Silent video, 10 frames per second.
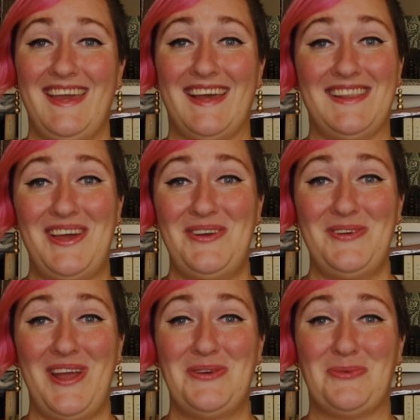
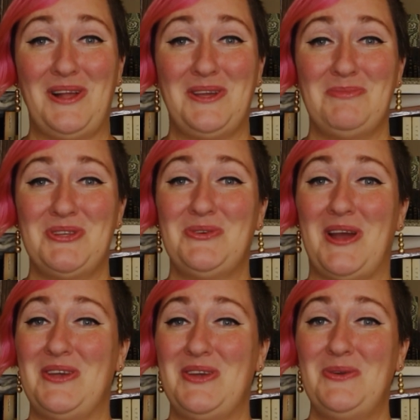Hello and welcome to
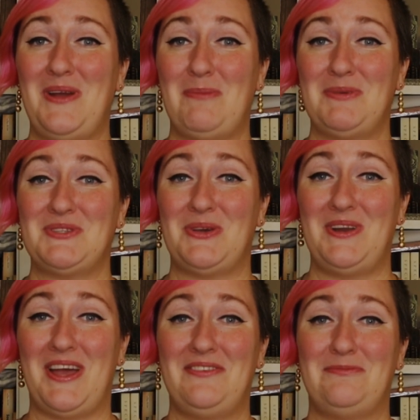a new
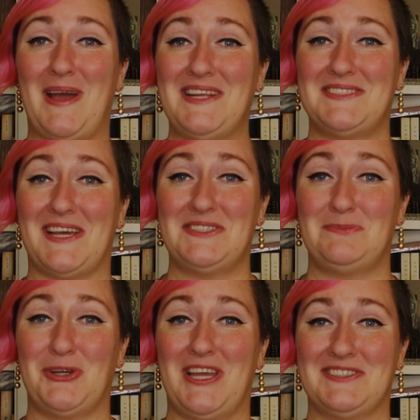episode of
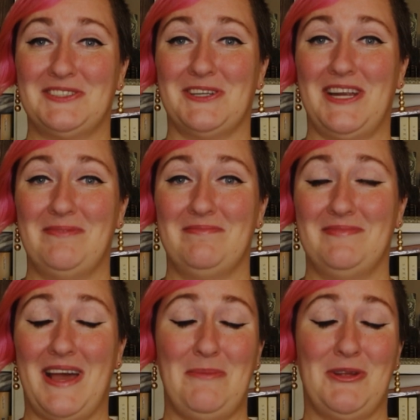Bite-Sized Book History.
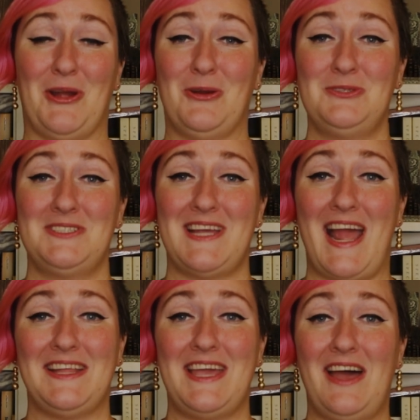I'm your host,
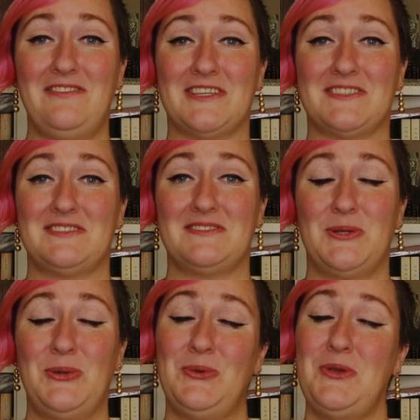Allie Alvis,
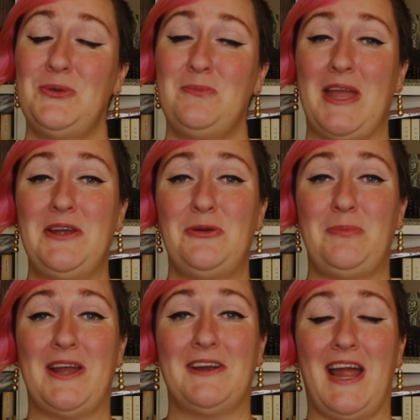who you may know
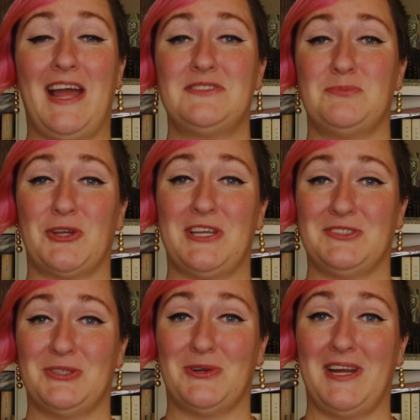better as Book
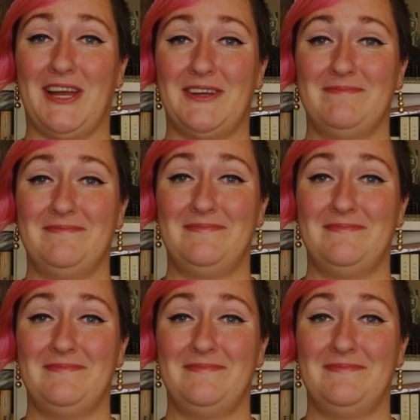Historia.